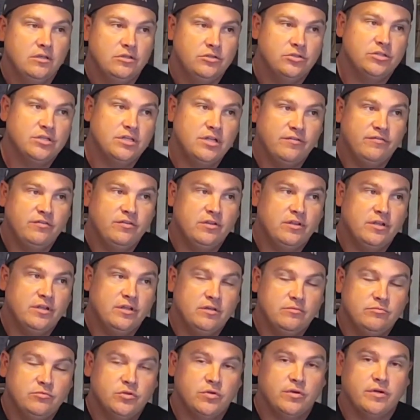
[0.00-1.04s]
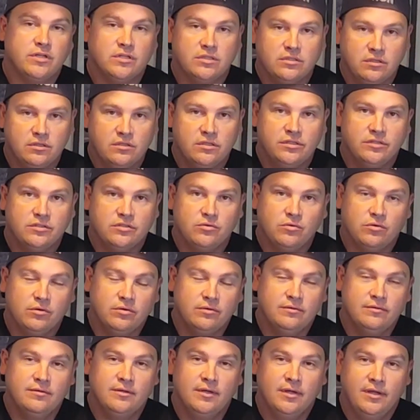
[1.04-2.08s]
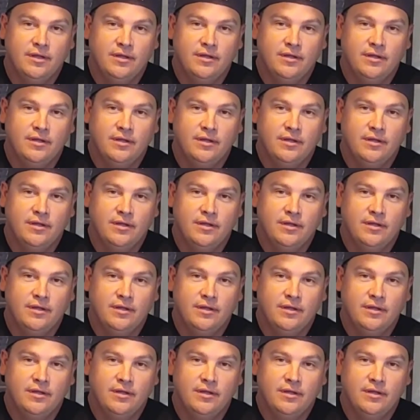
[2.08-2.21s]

you should definitely come join us on Discord.